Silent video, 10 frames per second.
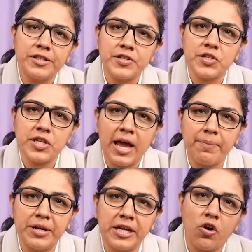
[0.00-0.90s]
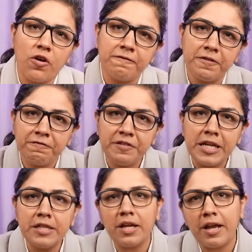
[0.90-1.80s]
this is happening on
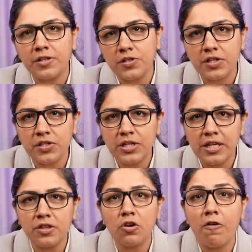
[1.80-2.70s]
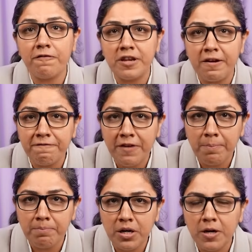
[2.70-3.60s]
15th and 16th of
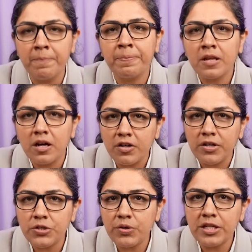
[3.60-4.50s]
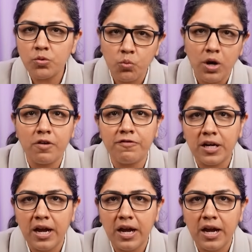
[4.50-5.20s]
November, a retreat one of a